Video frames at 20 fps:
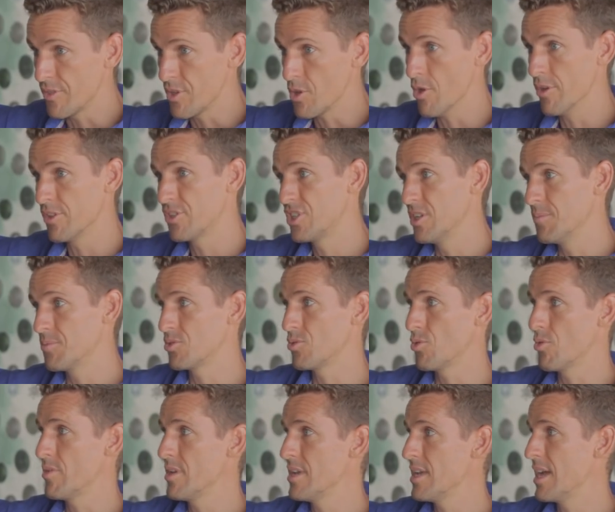the Earthship
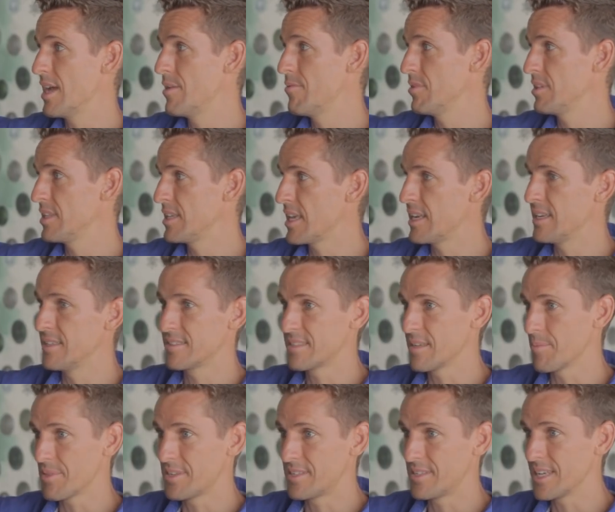story, and really get into
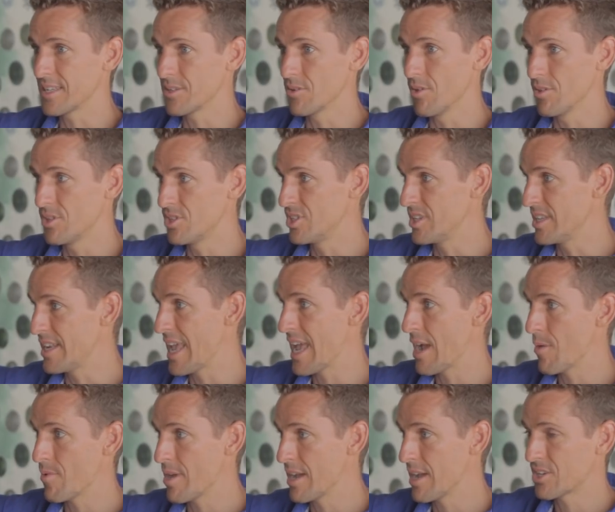some of the technology and
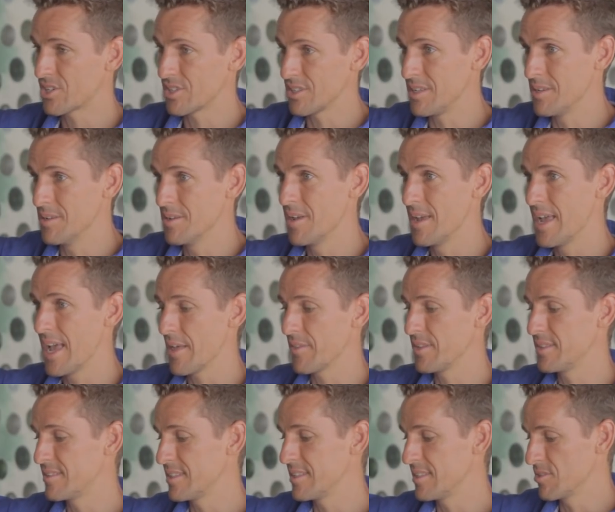how
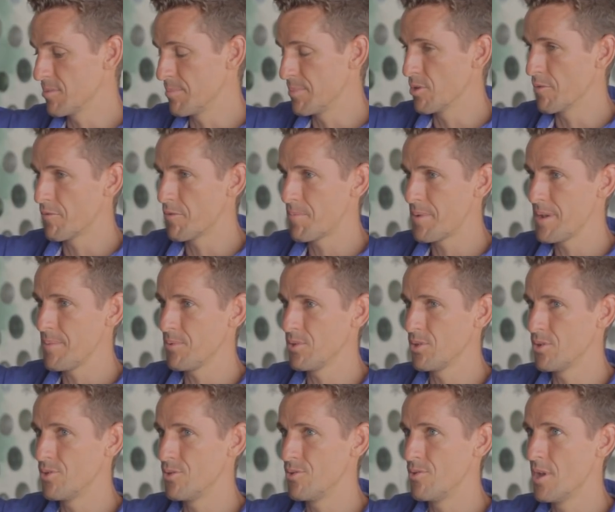these things are built for people
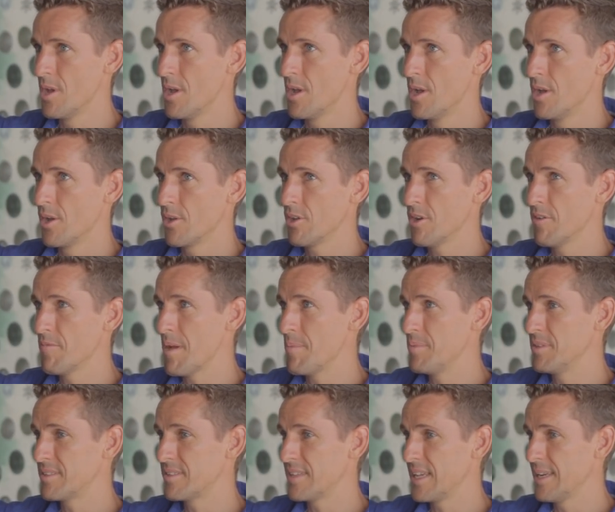who, you know, have
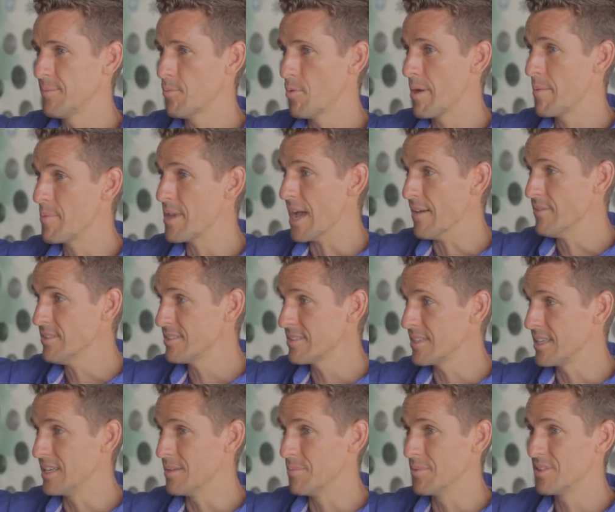maybe seen them or maybe haven't
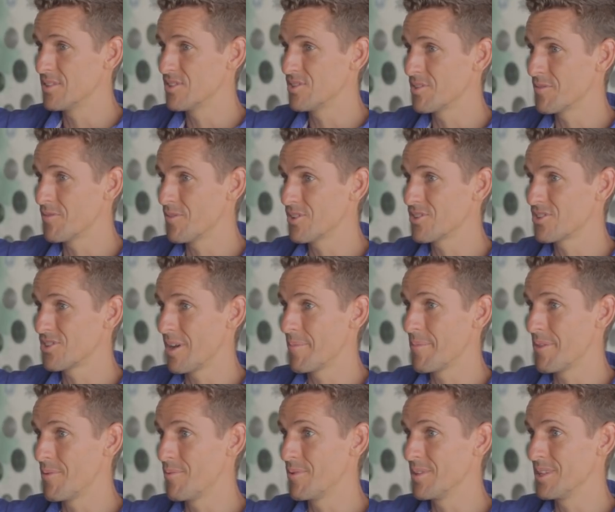seen them, and this is the first time
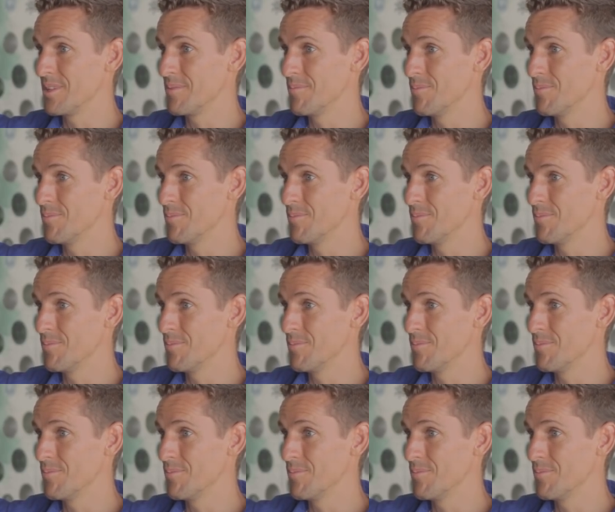they're really